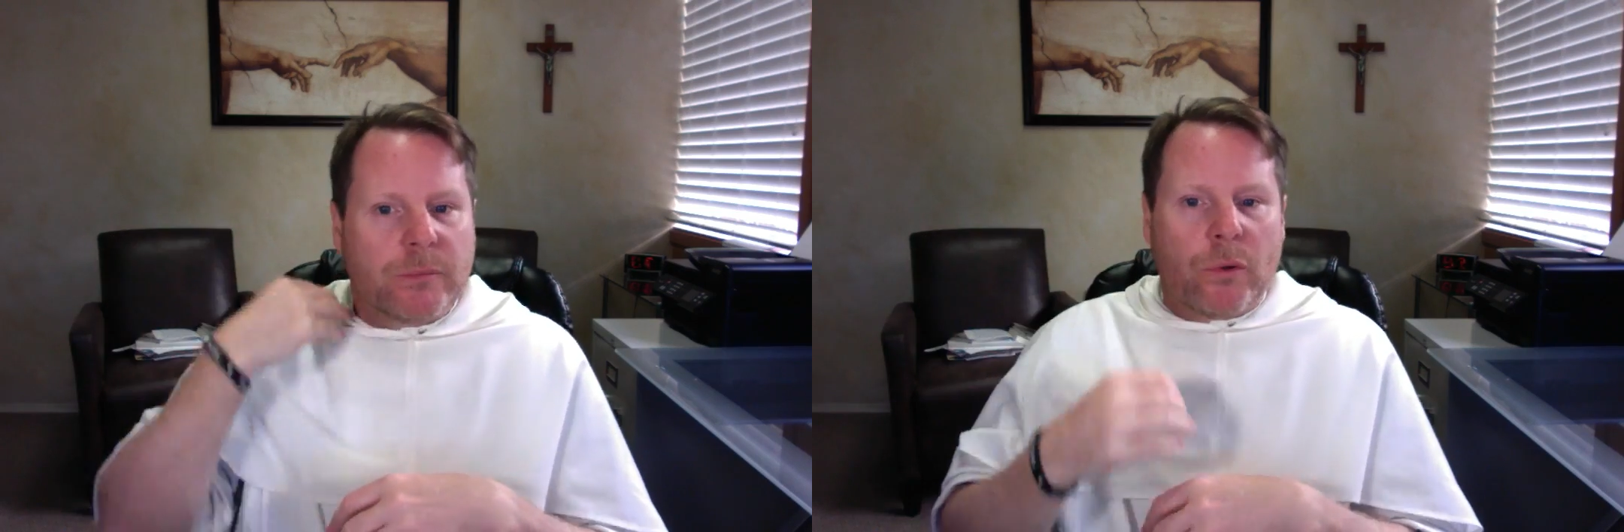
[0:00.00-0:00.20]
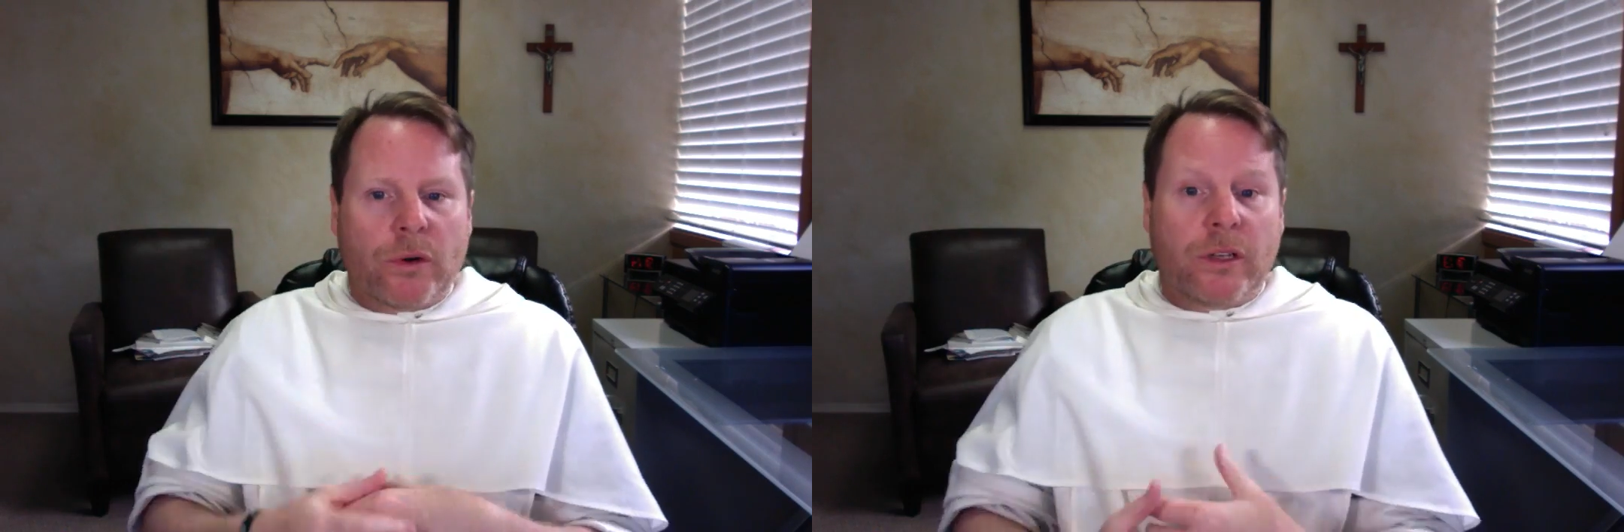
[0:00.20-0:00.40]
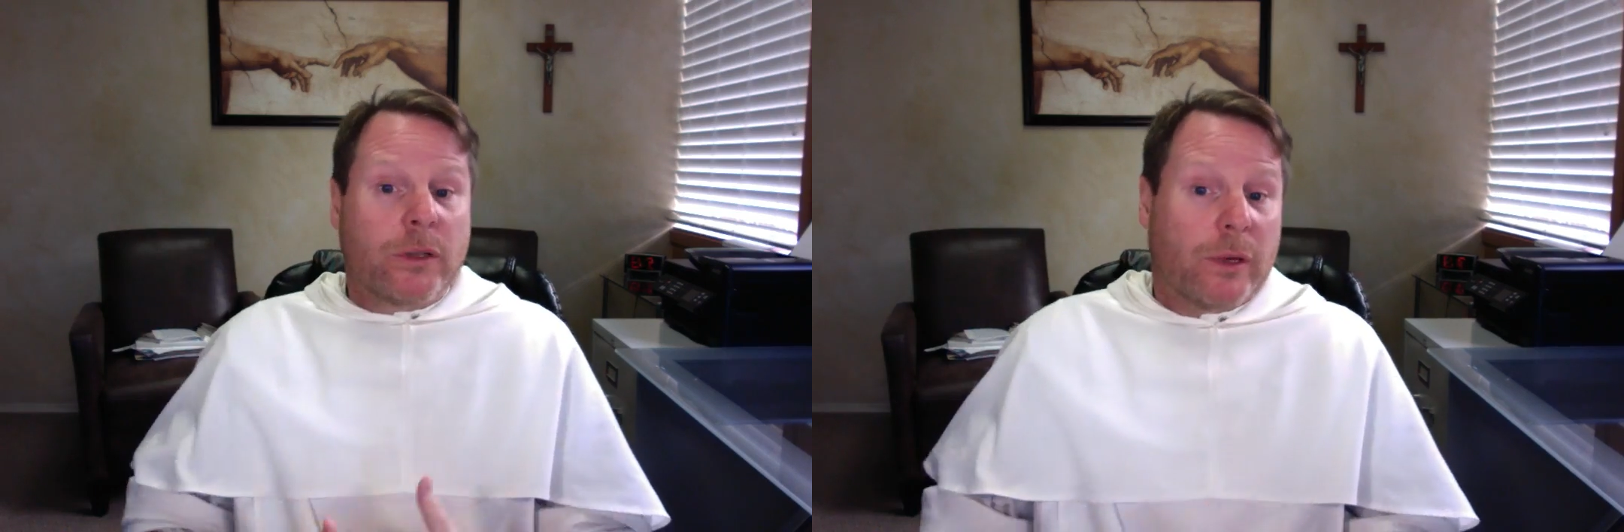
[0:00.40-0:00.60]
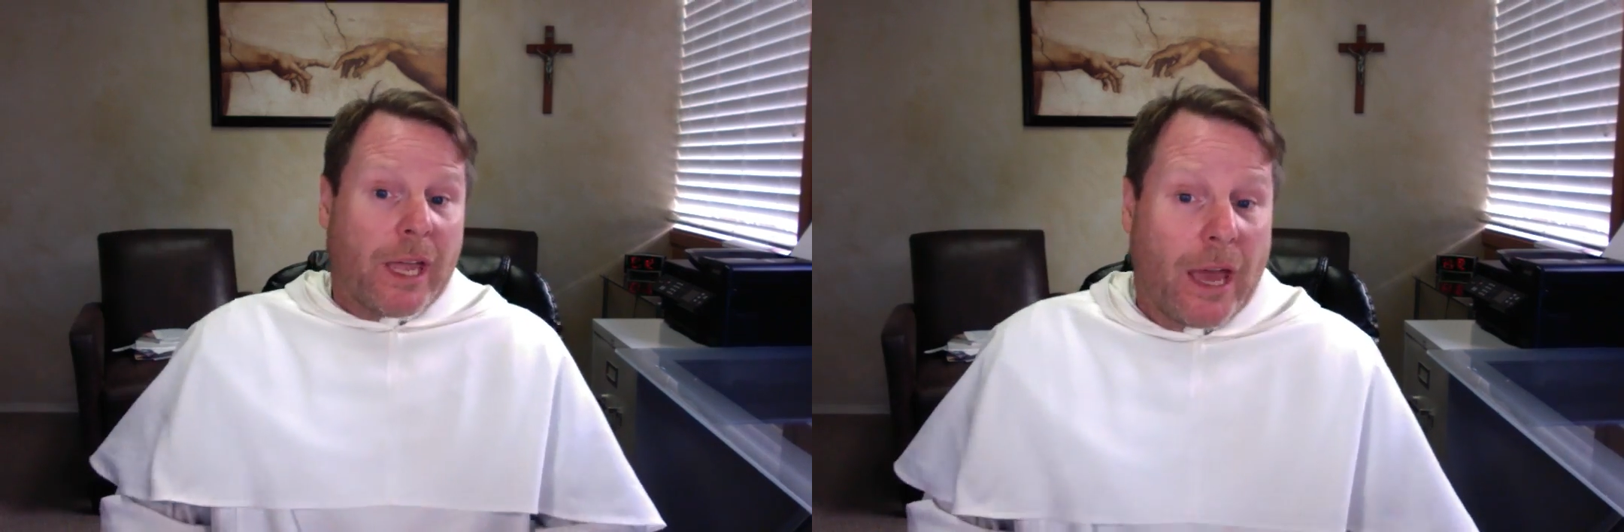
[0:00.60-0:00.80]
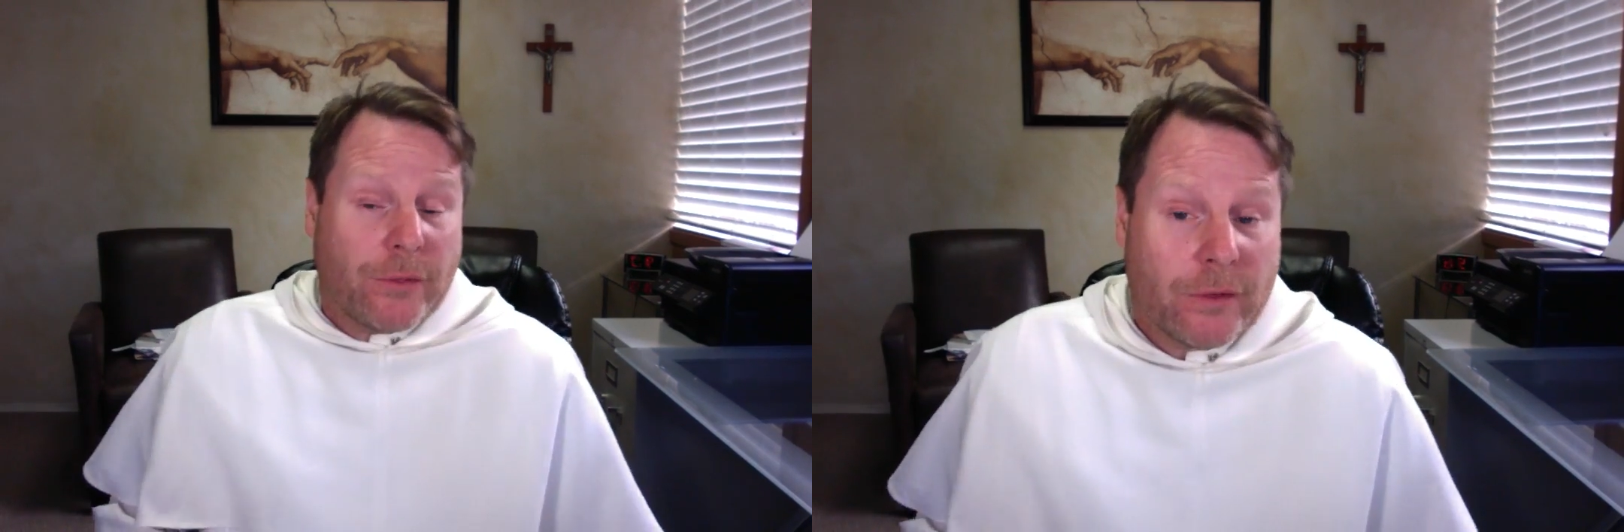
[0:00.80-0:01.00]
born into a
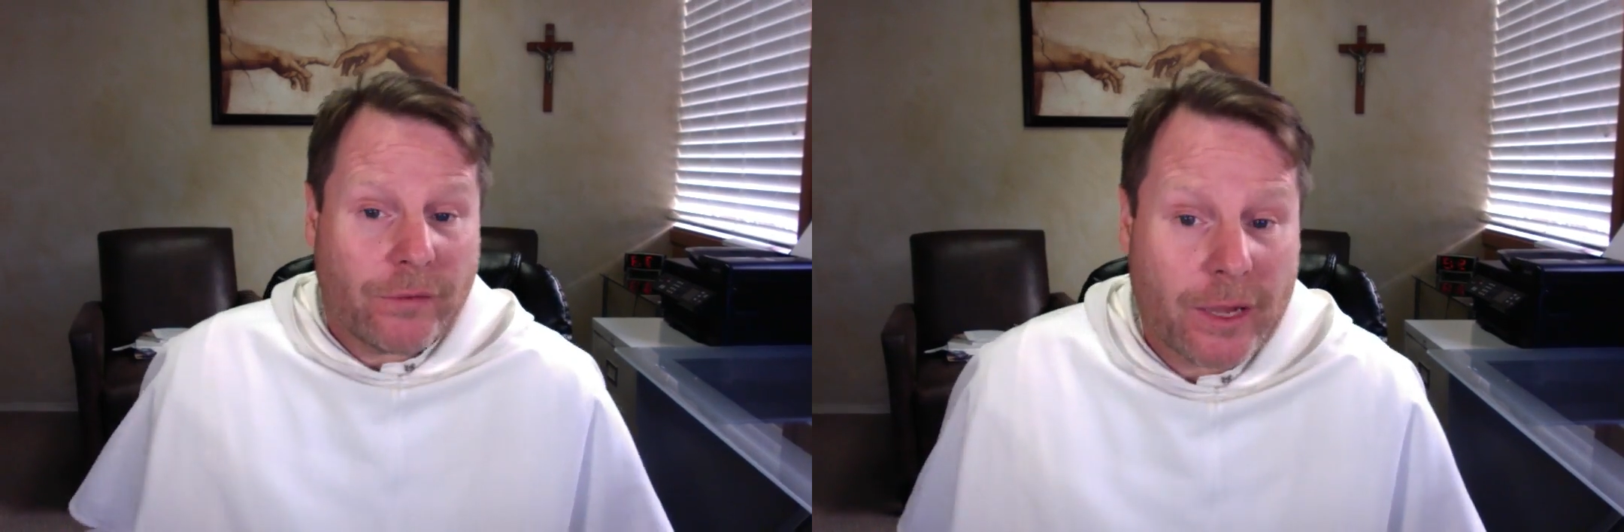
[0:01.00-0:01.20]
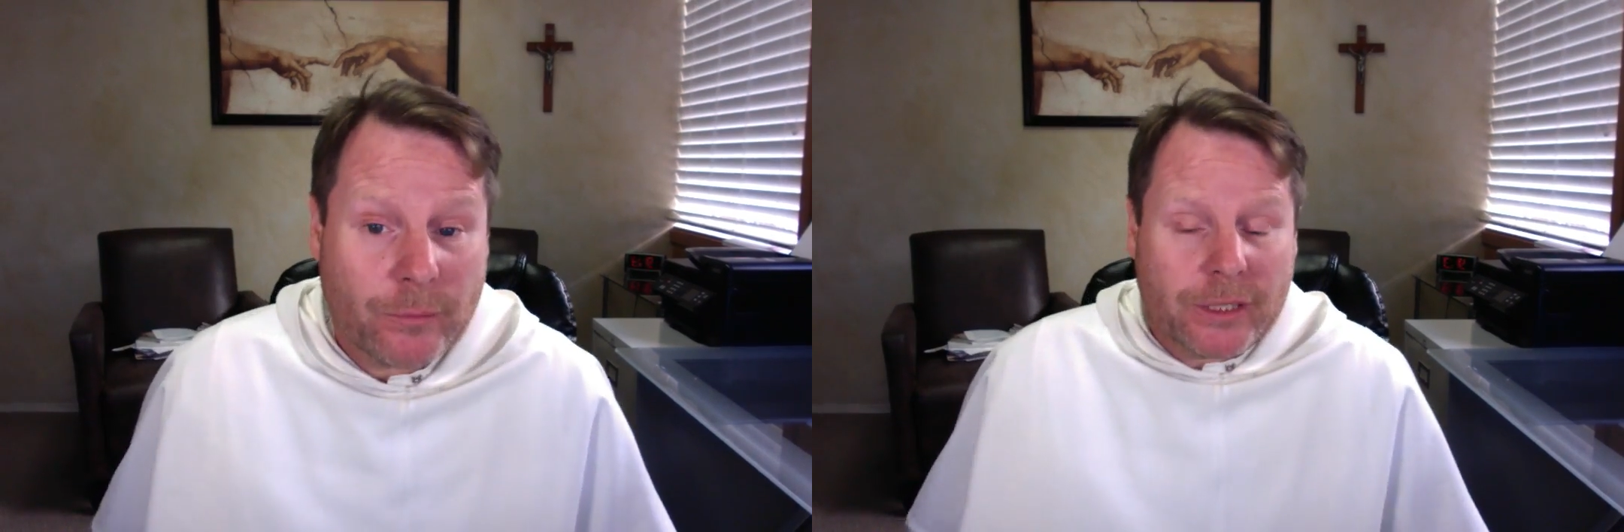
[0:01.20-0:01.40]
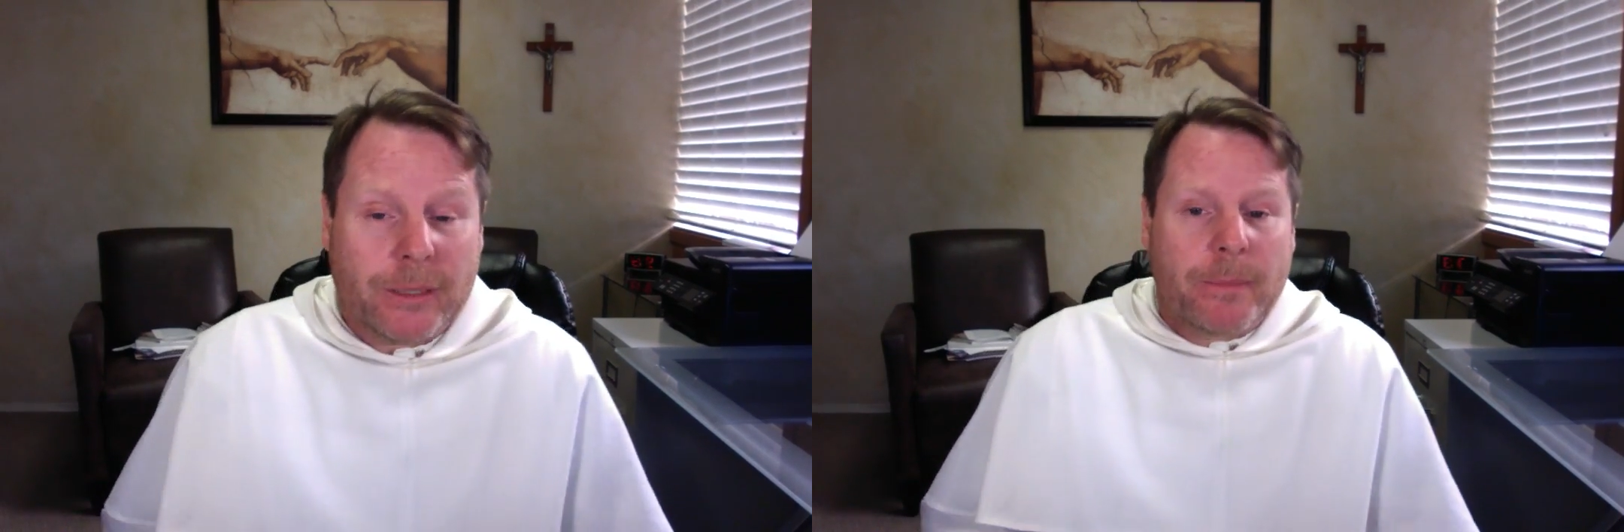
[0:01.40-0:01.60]
Catholic family,